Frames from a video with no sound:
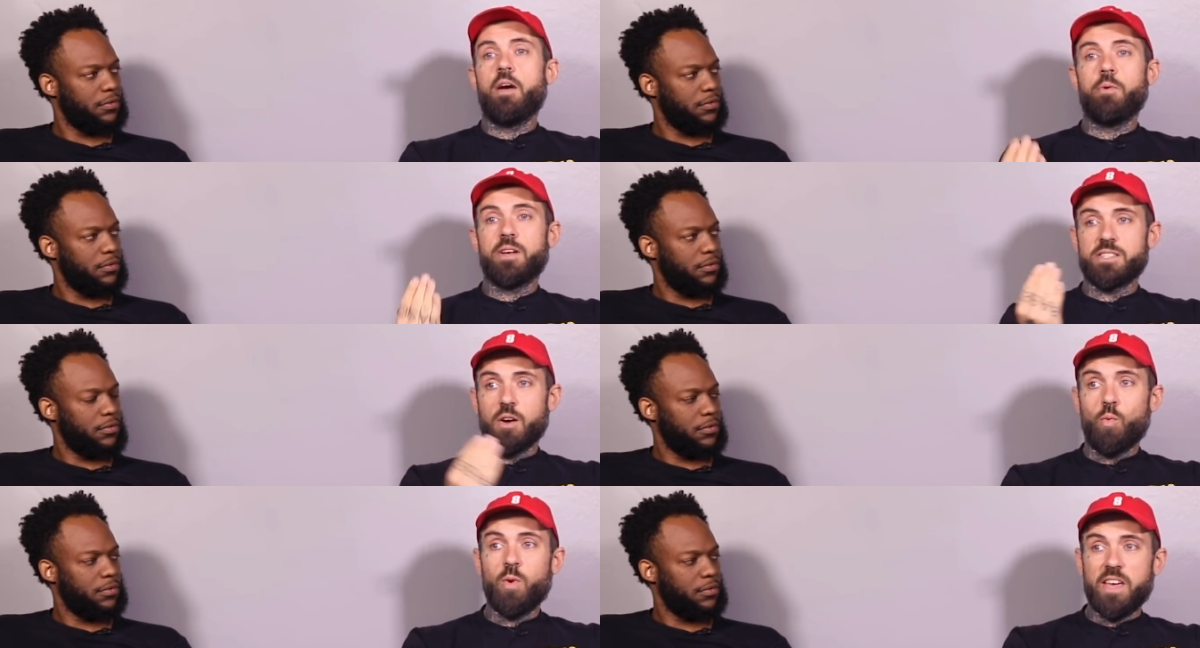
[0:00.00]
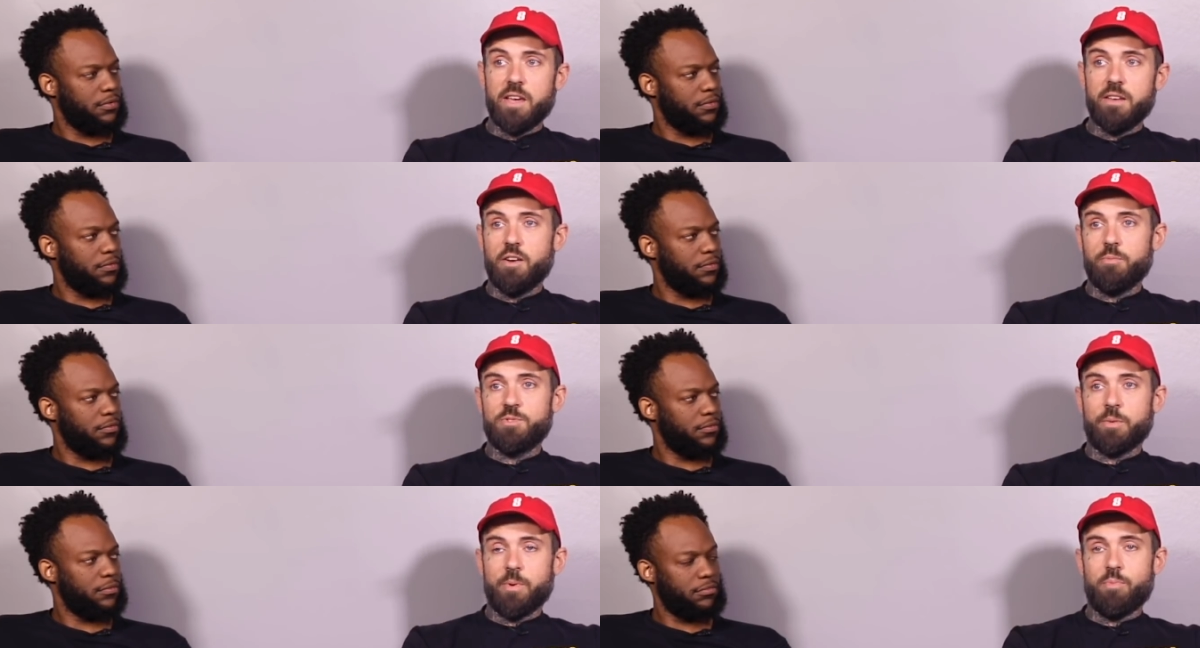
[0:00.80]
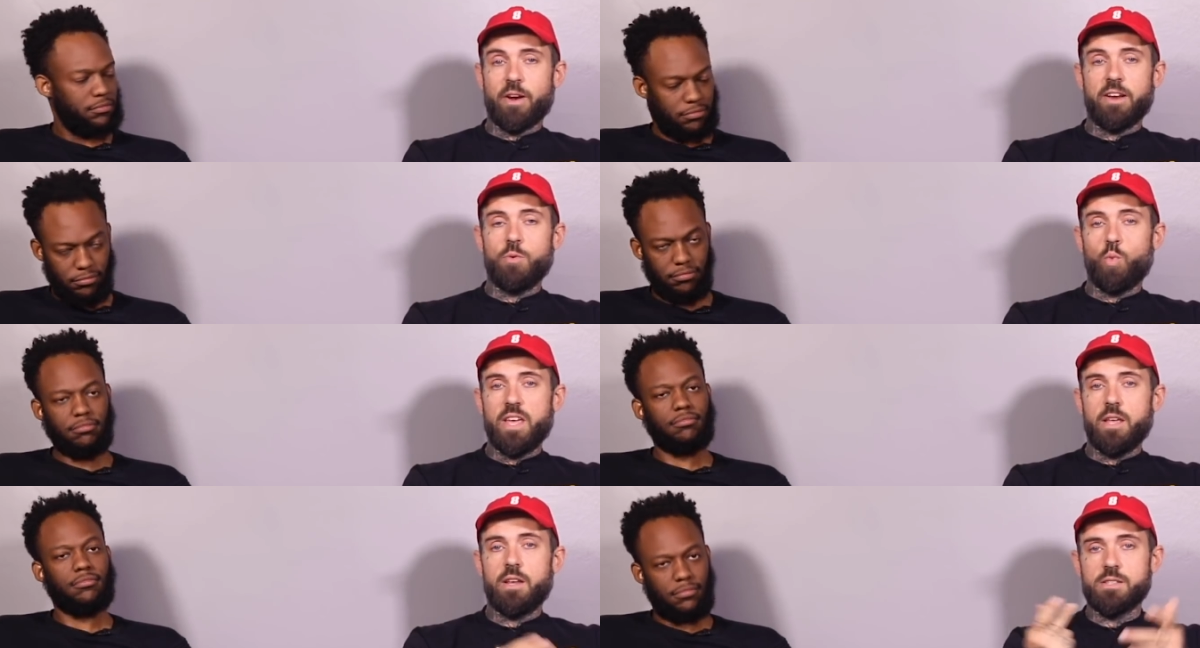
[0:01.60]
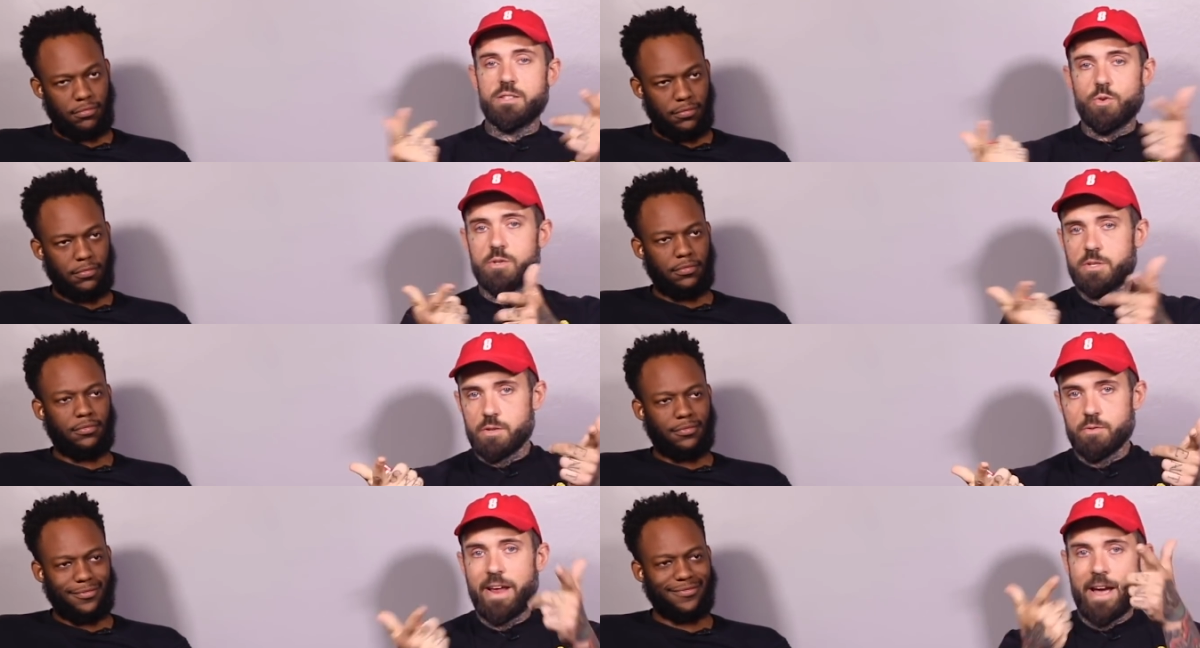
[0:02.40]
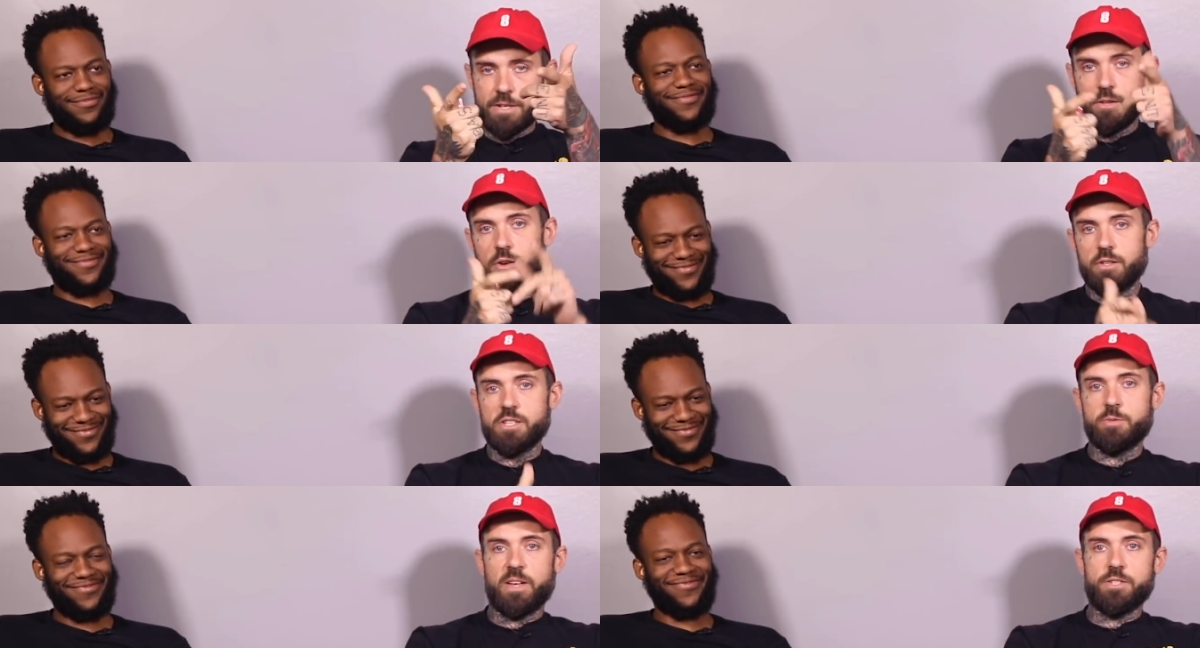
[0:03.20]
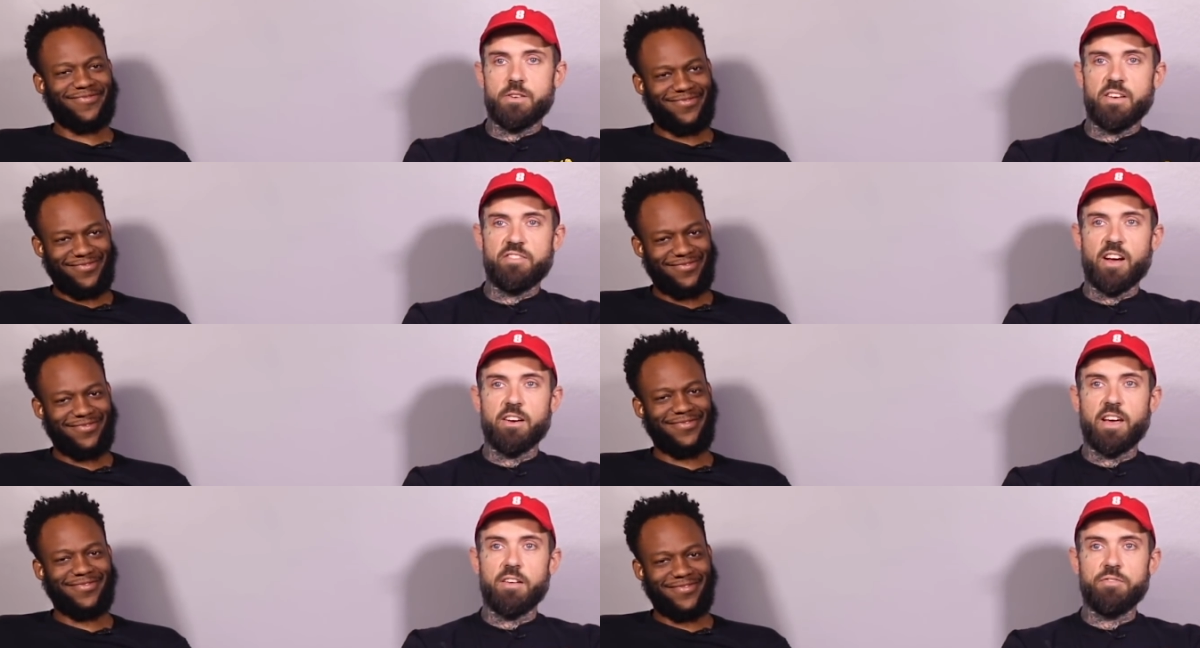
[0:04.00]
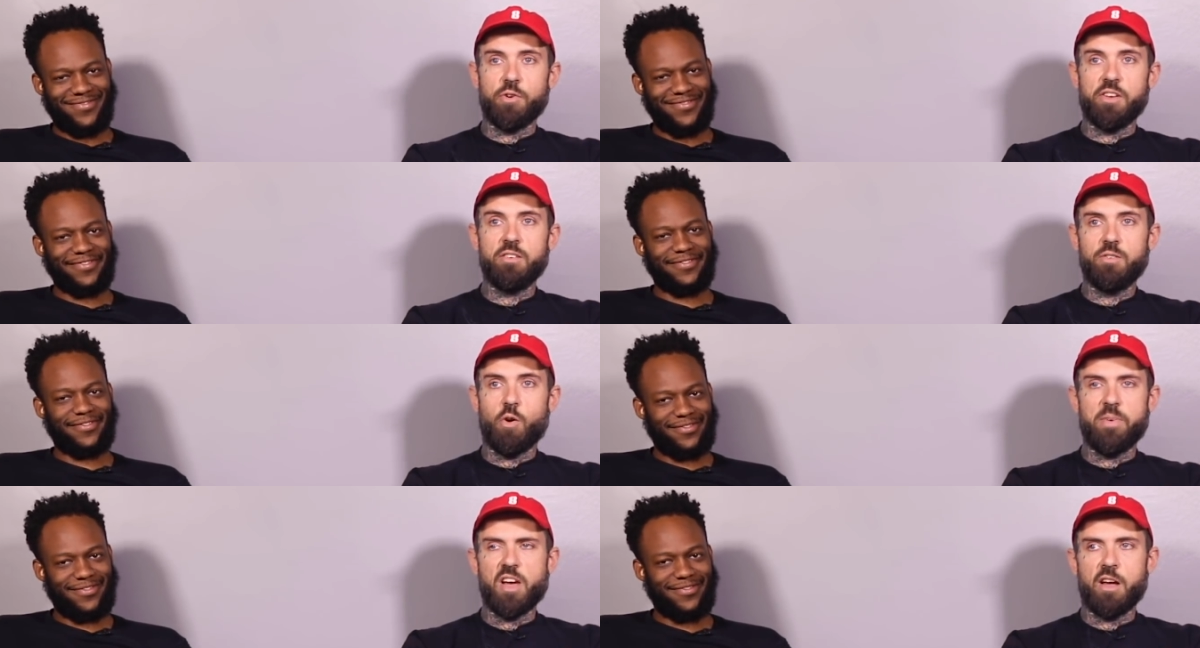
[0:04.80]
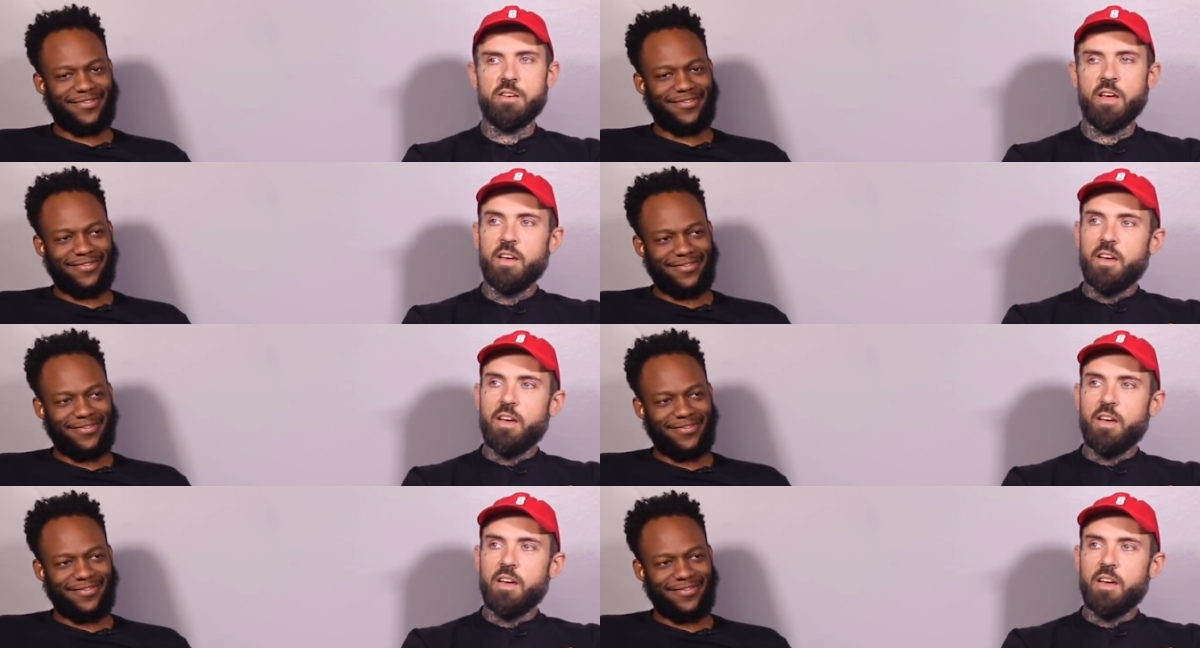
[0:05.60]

Speaker 1: And we can sell weed, No Jumper branded weed in store soon. Ask your local dispensary if you're out in California or beyond.